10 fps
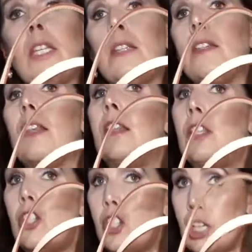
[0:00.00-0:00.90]
is
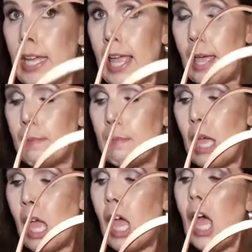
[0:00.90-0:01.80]
the GM.
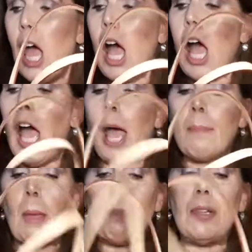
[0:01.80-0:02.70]

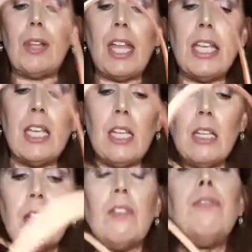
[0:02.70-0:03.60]
Plenty
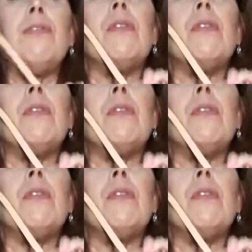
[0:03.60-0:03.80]
of